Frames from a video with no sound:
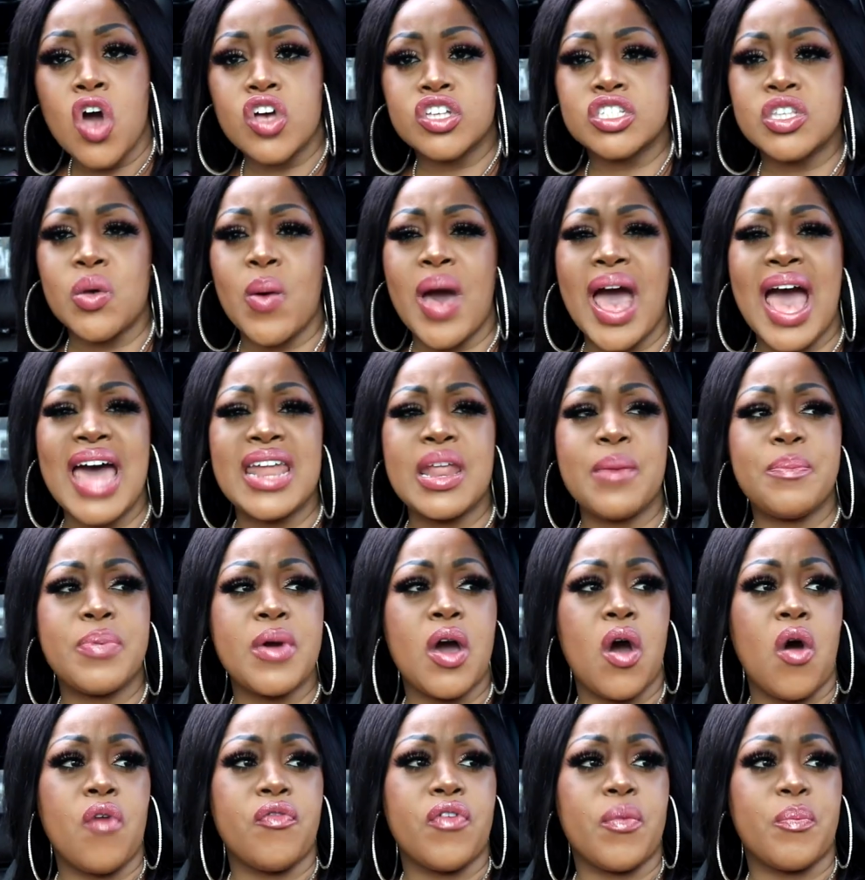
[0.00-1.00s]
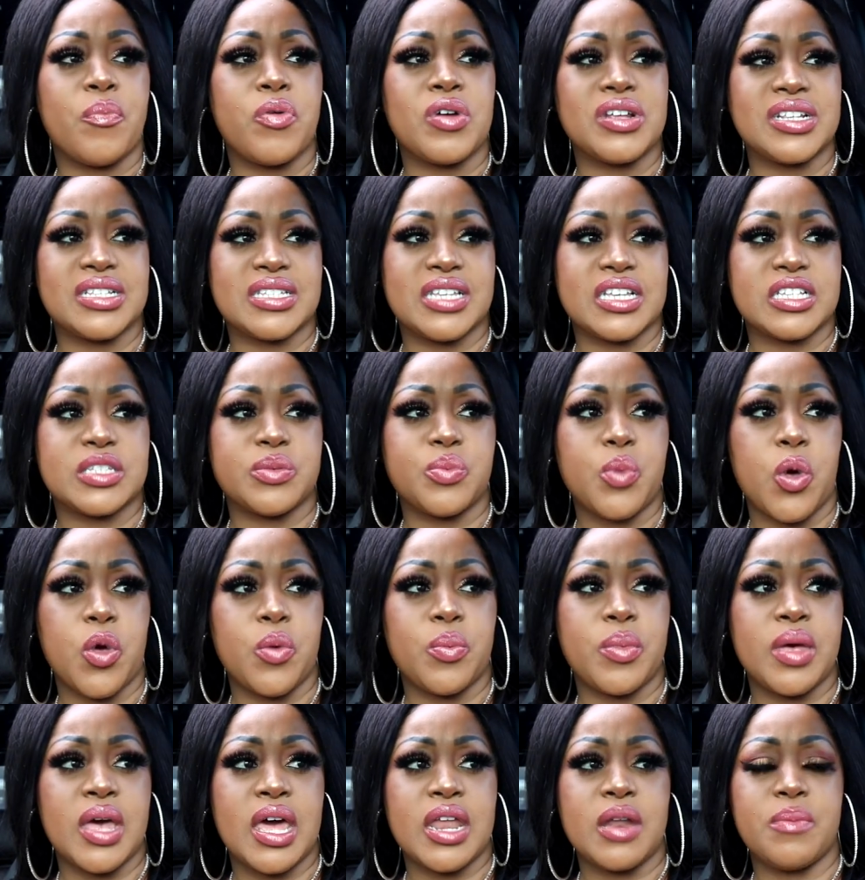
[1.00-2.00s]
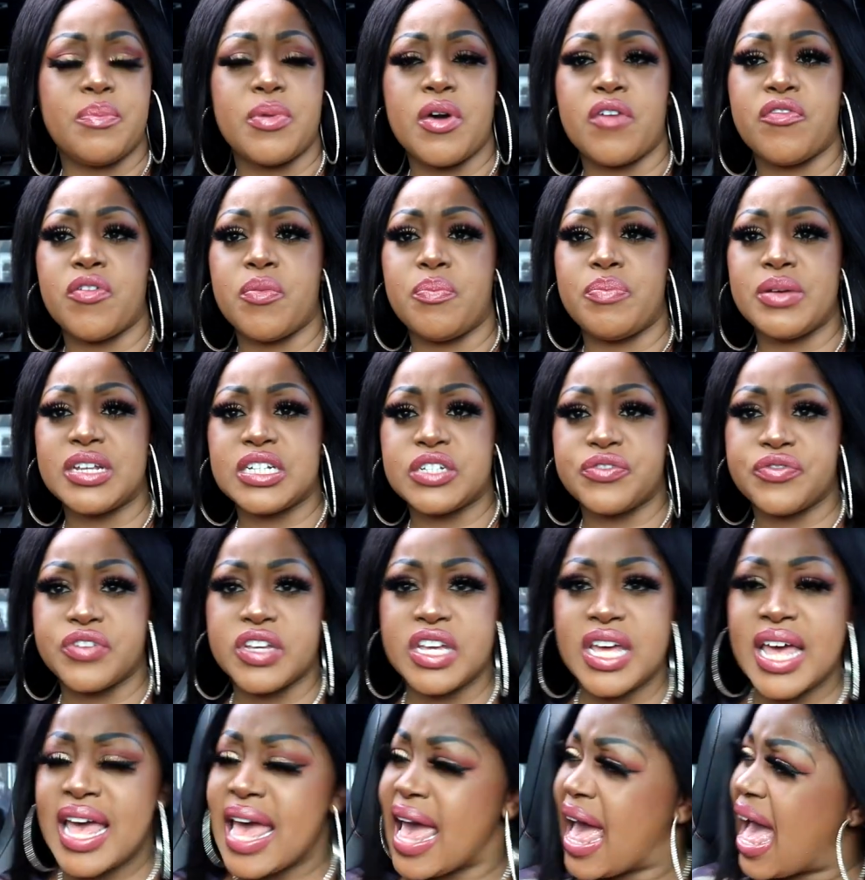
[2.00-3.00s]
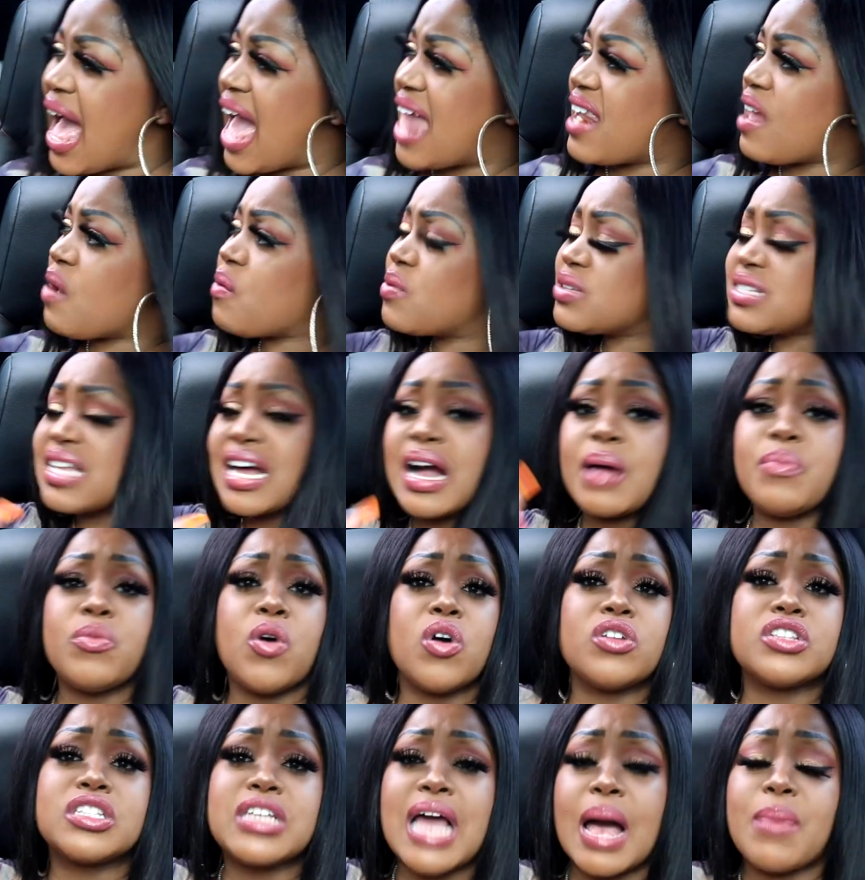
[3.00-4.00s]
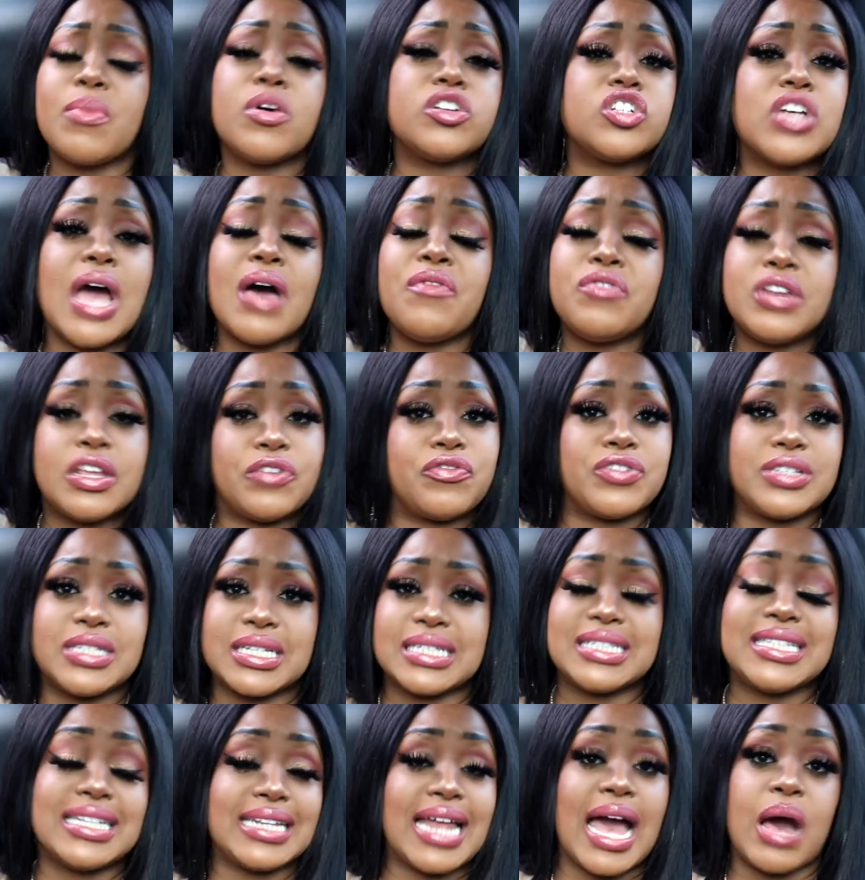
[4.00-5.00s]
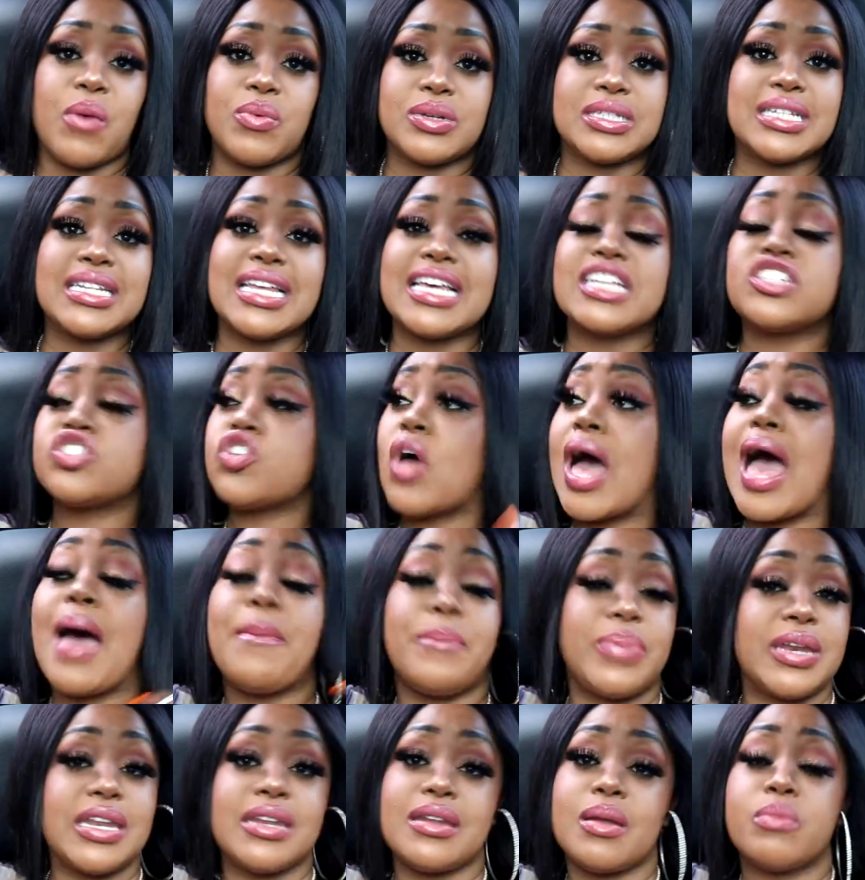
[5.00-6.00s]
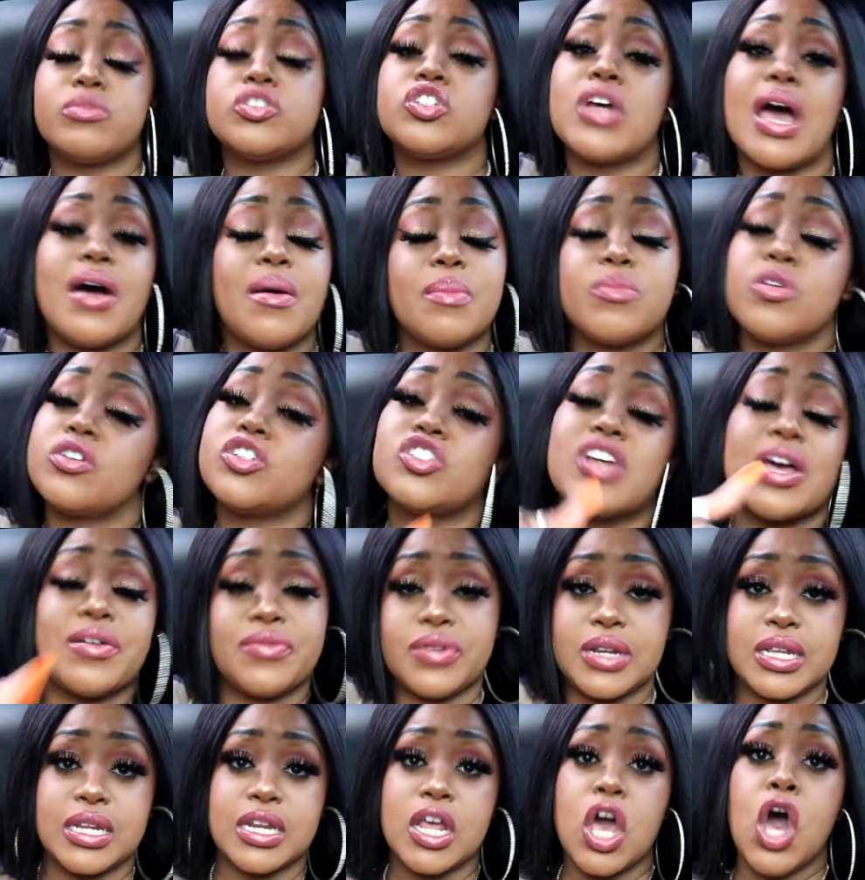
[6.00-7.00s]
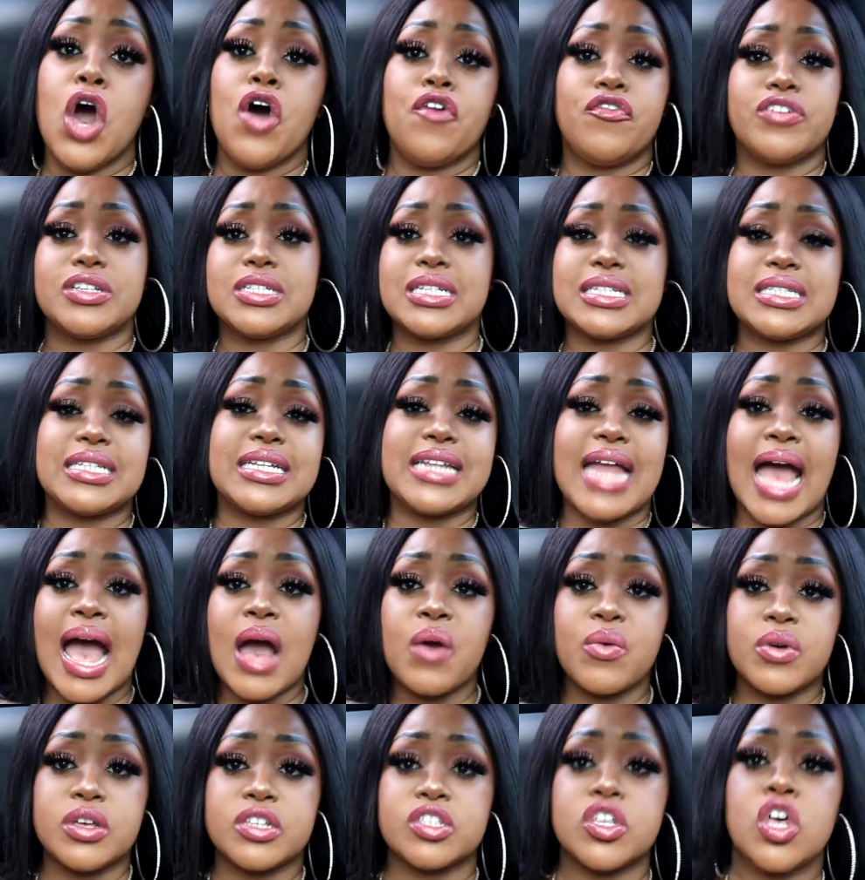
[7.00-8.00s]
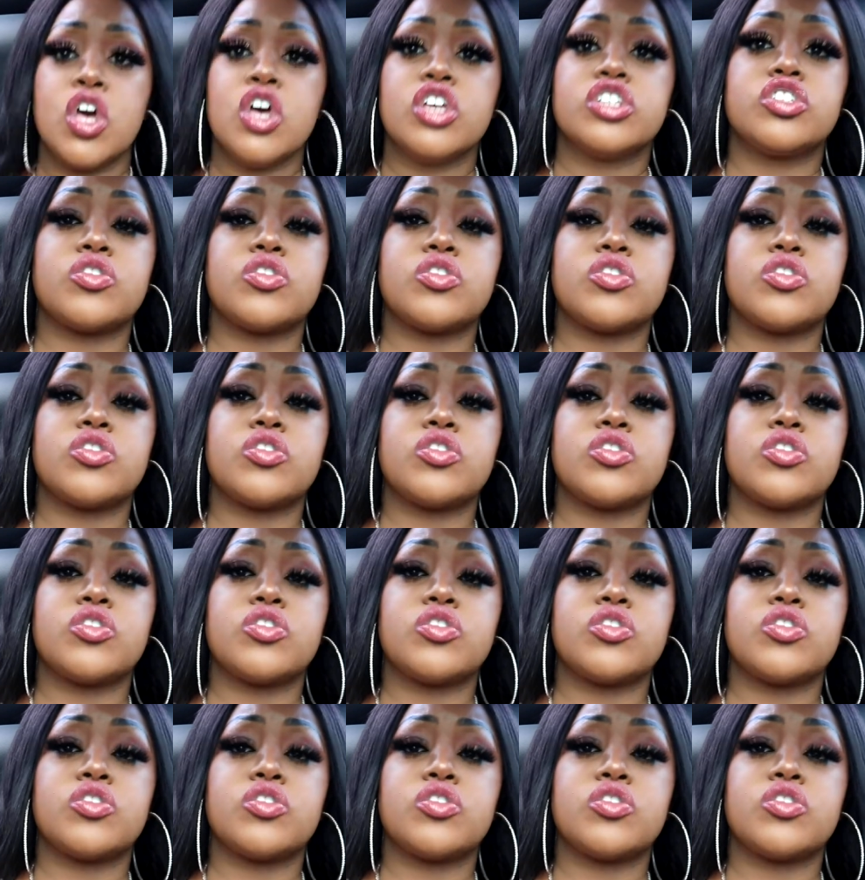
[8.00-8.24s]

So I had a bit of a princess moment and a bit of a bitch fit, and I was like, I'm not, I'm not traveling for 16 hours, in it. It's not happening. I'm, tra I'm not traveling for 16 hours.